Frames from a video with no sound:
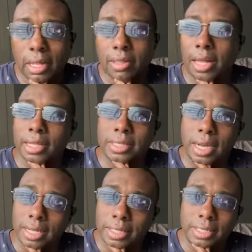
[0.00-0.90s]
that's
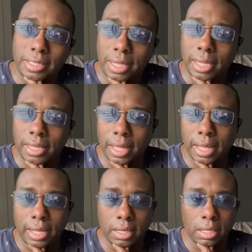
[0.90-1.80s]
not to say
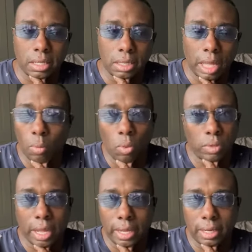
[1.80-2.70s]
that they won't
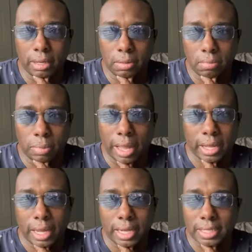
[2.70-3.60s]
date black
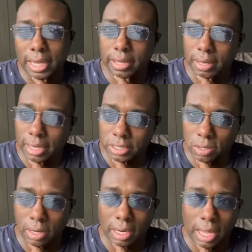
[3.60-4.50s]
guys. I
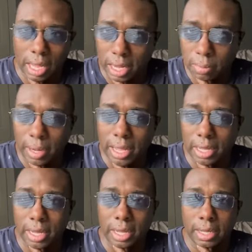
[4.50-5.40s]
saw a lot of black
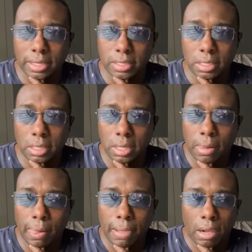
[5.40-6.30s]
guys.
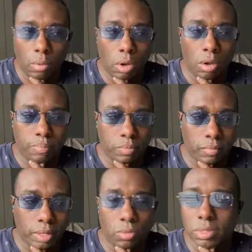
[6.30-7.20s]
Well,
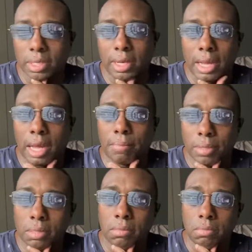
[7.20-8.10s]
I don't say a lot,
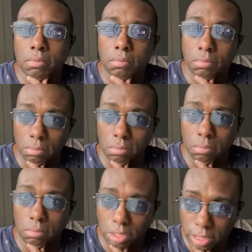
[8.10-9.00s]
but
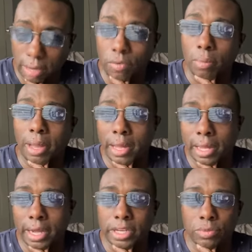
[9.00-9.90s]
several black
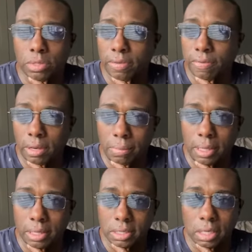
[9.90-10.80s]
guys with their
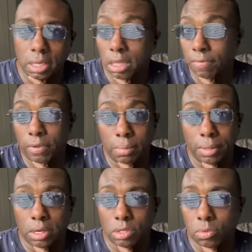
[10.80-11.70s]
Filipinas. Their
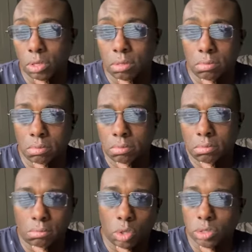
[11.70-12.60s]
Filipinas were
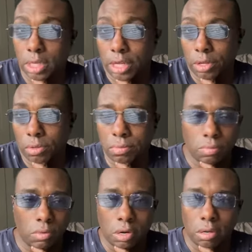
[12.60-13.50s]
mostly cute.
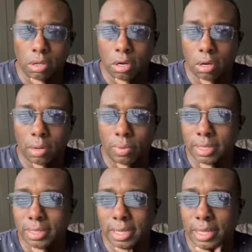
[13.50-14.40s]
I
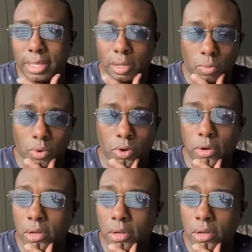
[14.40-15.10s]
wouldn't say they were,